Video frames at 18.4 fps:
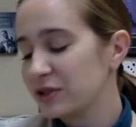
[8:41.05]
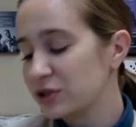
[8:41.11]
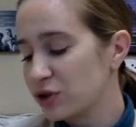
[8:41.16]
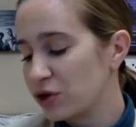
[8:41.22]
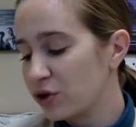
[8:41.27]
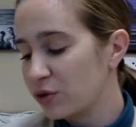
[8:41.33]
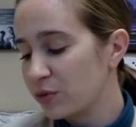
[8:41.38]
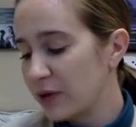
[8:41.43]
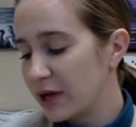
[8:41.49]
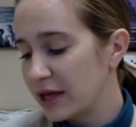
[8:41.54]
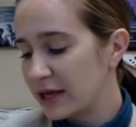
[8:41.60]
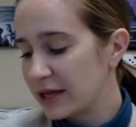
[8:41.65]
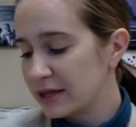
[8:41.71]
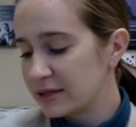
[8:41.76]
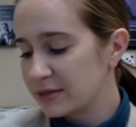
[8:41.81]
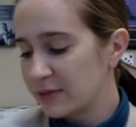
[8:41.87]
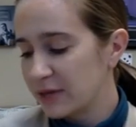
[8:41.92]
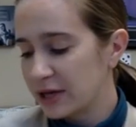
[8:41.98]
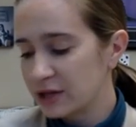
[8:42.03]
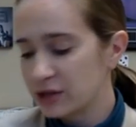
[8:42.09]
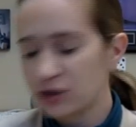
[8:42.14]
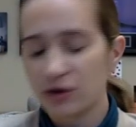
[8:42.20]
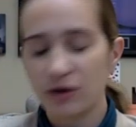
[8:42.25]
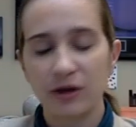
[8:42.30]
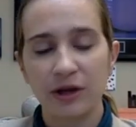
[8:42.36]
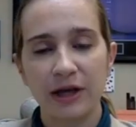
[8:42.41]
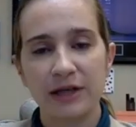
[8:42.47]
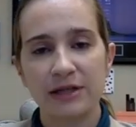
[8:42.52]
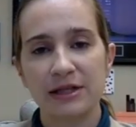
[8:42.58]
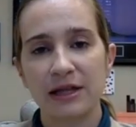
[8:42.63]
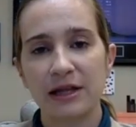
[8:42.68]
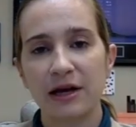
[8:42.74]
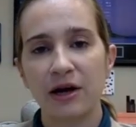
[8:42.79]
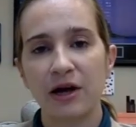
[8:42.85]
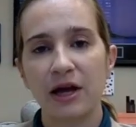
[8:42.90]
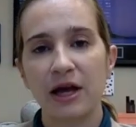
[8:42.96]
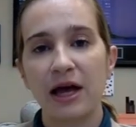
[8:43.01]
It's a good way to get some external links in
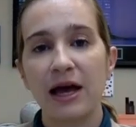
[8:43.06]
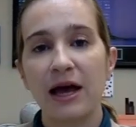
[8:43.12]
there.